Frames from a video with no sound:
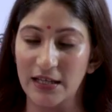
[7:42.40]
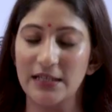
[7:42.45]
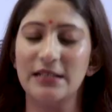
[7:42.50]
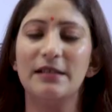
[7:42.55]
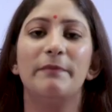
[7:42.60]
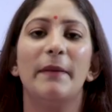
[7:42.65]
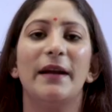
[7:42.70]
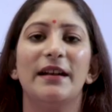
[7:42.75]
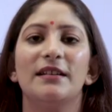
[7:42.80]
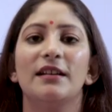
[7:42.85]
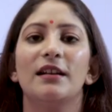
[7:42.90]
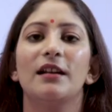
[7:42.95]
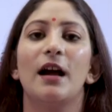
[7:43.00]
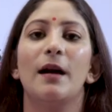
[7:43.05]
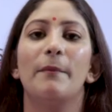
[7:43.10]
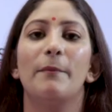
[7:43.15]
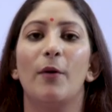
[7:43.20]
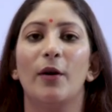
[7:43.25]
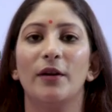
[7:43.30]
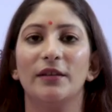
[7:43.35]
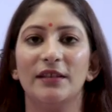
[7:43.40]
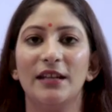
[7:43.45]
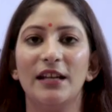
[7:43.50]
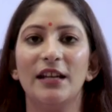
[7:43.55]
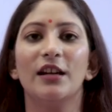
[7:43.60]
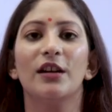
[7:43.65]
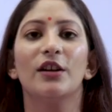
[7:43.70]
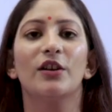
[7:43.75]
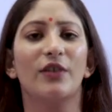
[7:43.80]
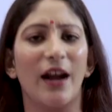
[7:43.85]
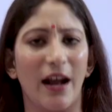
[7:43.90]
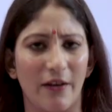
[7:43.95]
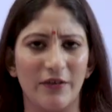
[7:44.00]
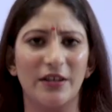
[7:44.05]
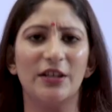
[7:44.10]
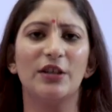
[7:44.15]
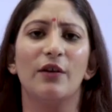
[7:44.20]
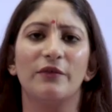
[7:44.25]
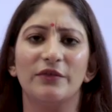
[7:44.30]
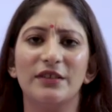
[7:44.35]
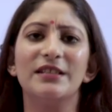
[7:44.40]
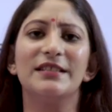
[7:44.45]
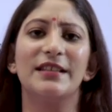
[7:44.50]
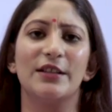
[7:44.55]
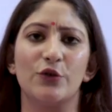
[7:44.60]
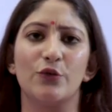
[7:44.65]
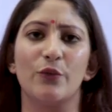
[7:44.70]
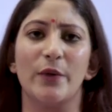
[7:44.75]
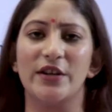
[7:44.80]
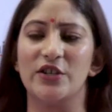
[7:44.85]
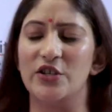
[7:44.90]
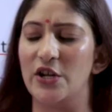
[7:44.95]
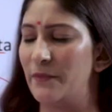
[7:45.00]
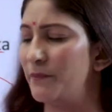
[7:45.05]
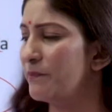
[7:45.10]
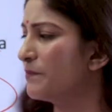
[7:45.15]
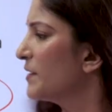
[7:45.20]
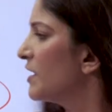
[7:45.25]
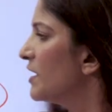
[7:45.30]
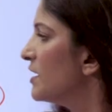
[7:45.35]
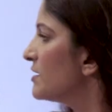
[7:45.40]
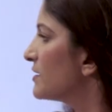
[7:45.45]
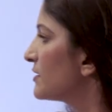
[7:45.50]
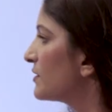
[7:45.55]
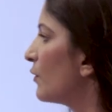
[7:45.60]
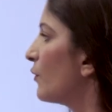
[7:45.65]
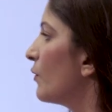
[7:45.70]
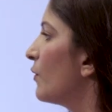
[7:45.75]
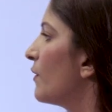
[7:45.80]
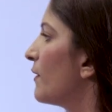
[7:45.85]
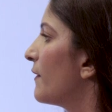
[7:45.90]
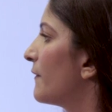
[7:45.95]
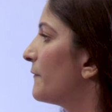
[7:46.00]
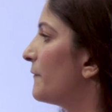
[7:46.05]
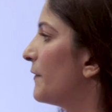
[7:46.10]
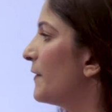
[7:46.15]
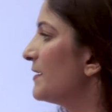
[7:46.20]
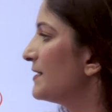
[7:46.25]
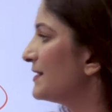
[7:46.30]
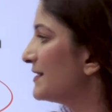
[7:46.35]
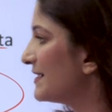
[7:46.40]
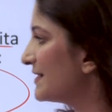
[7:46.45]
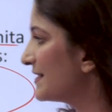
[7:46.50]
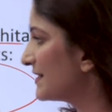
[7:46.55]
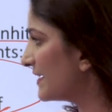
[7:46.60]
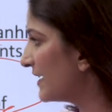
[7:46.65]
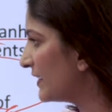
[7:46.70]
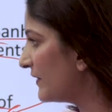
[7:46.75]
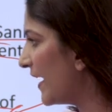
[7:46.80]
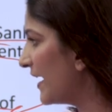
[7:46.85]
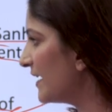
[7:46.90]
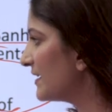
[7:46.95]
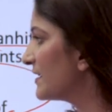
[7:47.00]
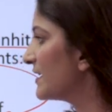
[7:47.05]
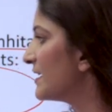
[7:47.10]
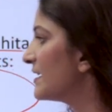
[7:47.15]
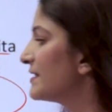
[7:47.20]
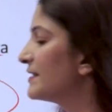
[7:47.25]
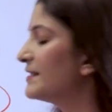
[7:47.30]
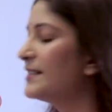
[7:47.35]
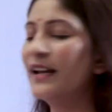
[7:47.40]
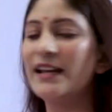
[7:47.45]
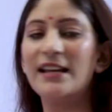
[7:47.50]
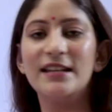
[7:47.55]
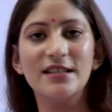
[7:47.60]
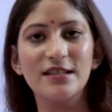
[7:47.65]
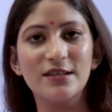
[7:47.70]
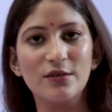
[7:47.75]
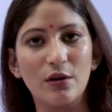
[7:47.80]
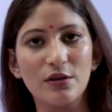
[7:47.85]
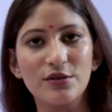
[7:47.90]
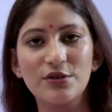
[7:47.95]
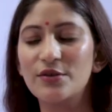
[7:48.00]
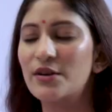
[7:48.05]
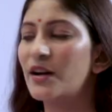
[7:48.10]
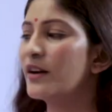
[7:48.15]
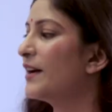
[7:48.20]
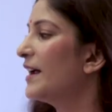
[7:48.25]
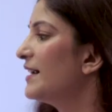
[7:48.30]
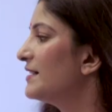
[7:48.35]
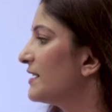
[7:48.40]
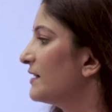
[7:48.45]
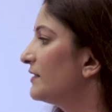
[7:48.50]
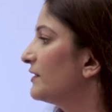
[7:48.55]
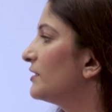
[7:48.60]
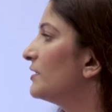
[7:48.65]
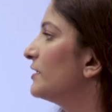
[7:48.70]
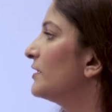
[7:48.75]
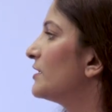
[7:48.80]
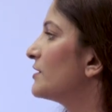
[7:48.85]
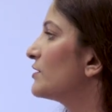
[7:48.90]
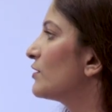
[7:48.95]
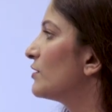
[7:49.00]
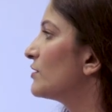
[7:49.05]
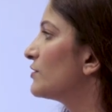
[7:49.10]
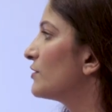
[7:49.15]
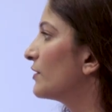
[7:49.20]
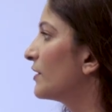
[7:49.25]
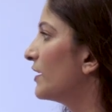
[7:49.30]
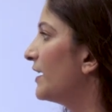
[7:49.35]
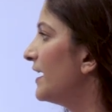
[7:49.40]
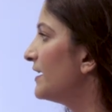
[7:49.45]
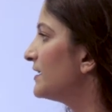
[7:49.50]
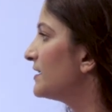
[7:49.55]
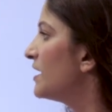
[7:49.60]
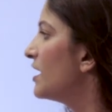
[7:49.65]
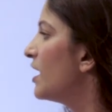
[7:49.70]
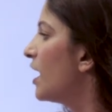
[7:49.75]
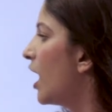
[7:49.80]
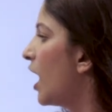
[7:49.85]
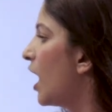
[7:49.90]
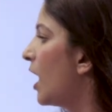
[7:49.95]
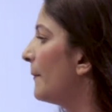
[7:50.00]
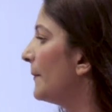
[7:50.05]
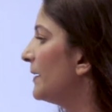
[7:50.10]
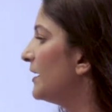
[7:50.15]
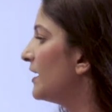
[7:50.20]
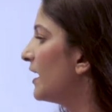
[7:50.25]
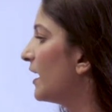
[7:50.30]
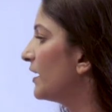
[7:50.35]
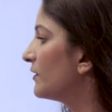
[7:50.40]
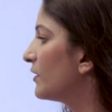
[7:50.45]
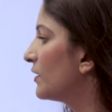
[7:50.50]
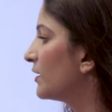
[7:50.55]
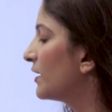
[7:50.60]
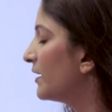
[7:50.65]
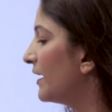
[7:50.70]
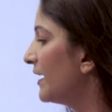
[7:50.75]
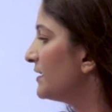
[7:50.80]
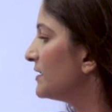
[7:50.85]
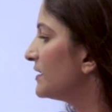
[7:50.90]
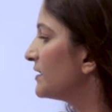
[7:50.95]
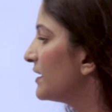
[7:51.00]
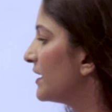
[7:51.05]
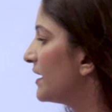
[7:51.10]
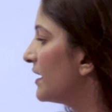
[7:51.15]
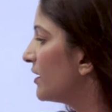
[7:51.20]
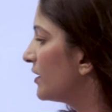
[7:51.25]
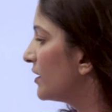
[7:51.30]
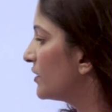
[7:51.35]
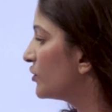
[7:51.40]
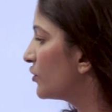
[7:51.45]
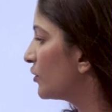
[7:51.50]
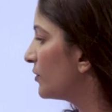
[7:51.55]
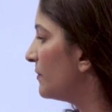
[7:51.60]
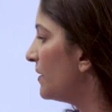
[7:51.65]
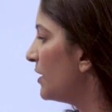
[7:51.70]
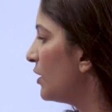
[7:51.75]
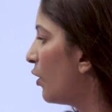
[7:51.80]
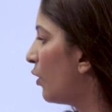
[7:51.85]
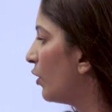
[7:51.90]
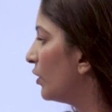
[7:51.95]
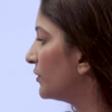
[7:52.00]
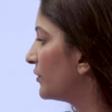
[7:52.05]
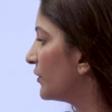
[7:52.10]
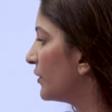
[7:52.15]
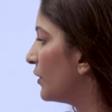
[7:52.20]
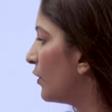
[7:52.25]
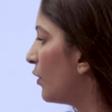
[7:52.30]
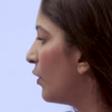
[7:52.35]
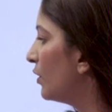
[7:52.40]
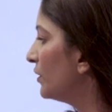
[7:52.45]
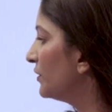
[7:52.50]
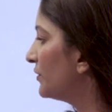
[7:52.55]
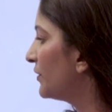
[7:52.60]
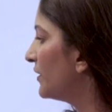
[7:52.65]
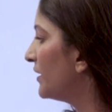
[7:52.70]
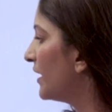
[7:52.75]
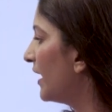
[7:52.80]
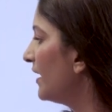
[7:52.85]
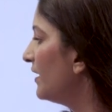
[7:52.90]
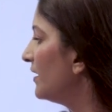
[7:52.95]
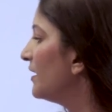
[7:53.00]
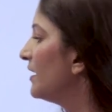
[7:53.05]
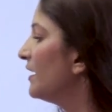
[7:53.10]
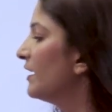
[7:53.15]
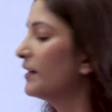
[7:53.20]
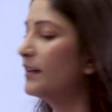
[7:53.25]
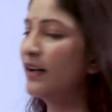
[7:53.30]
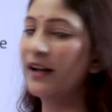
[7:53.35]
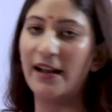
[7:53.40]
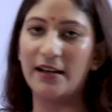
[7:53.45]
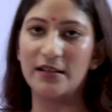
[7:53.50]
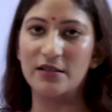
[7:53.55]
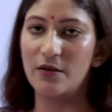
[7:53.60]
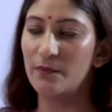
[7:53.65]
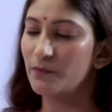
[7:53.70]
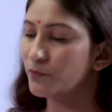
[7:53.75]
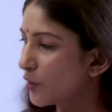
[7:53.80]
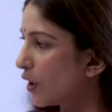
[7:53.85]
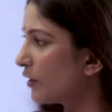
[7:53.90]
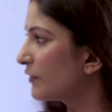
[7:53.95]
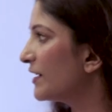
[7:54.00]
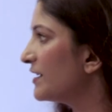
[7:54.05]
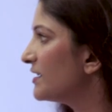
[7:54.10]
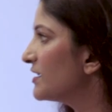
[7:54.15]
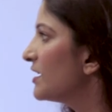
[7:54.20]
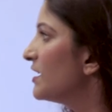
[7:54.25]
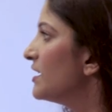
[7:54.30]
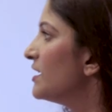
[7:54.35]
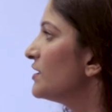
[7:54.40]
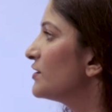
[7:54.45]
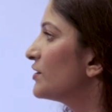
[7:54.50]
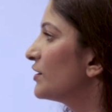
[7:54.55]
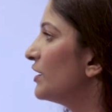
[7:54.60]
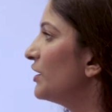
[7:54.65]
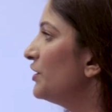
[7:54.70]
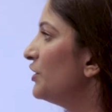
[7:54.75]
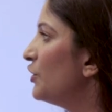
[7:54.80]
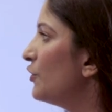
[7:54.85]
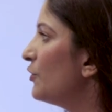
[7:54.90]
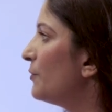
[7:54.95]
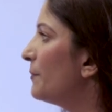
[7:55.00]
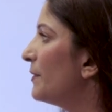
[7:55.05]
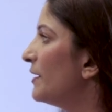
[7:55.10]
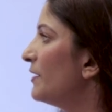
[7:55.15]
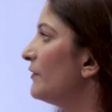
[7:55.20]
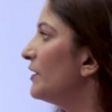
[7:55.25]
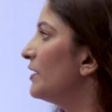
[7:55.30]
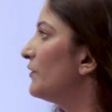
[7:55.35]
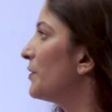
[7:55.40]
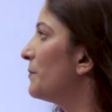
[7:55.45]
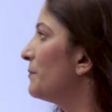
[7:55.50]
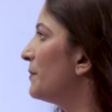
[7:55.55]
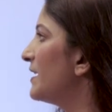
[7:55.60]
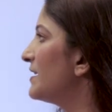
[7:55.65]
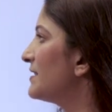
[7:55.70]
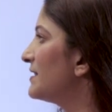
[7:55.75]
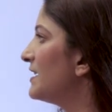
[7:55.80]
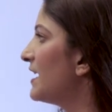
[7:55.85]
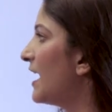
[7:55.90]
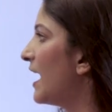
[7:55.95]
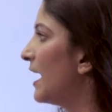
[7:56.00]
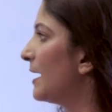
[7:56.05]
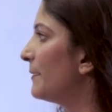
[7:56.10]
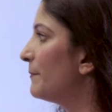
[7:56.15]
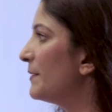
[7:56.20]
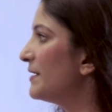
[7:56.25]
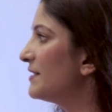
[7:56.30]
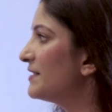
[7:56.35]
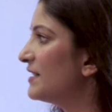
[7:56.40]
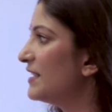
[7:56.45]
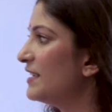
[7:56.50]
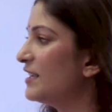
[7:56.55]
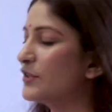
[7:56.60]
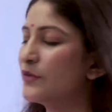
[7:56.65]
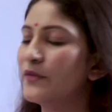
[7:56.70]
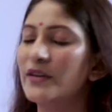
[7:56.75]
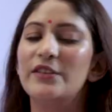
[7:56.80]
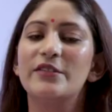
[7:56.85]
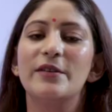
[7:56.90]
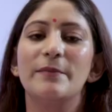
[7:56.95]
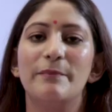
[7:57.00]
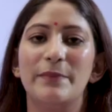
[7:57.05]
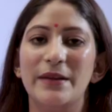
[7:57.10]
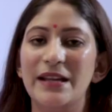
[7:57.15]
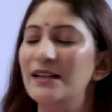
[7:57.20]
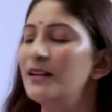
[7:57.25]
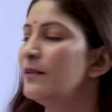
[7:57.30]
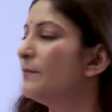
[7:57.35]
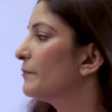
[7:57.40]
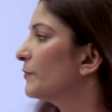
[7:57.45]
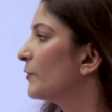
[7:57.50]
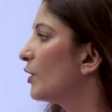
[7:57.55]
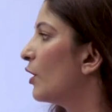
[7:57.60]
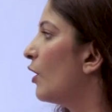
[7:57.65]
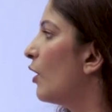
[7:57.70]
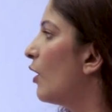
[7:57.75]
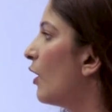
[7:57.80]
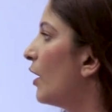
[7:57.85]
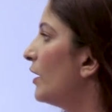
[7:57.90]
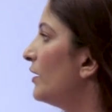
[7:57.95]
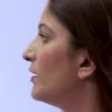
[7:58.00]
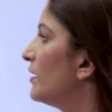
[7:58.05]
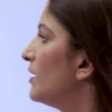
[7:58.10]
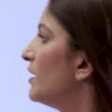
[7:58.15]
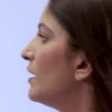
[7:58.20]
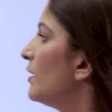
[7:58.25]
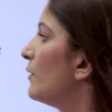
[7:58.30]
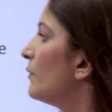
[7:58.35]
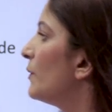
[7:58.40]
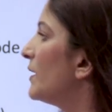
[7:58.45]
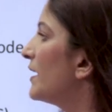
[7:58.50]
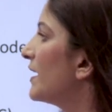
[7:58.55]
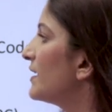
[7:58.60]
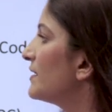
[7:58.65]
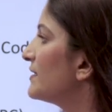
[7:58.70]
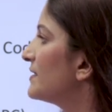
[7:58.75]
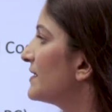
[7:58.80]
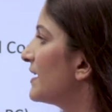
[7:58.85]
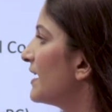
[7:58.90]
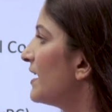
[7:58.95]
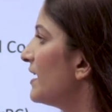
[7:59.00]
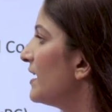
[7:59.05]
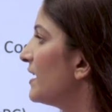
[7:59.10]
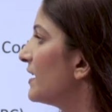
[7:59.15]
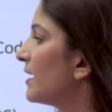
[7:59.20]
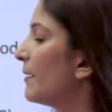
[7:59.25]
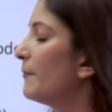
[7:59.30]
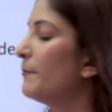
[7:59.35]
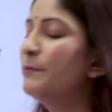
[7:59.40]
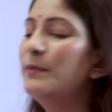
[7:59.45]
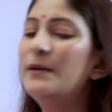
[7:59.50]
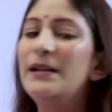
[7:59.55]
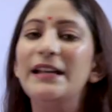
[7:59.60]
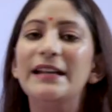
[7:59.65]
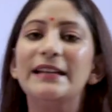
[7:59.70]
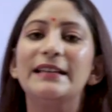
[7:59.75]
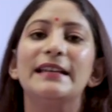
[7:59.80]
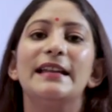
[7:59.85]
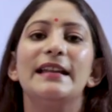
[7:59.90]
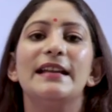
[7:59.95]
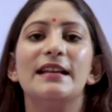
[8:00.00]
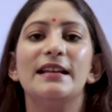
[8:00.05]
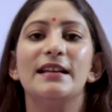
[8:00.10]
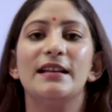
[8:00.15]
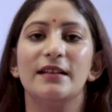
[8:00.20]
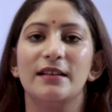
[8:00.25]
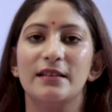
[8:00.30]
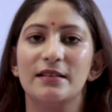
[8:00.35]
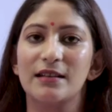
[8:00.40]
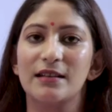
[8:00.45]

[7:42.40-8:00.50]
depending upon the gravity of the situation. So first is correct, second is also correct and third is also correct. How many are correct? Here it should be all three. All three are correct. Alright. So the new bill will replace the IPC. It will repeal or we can say completely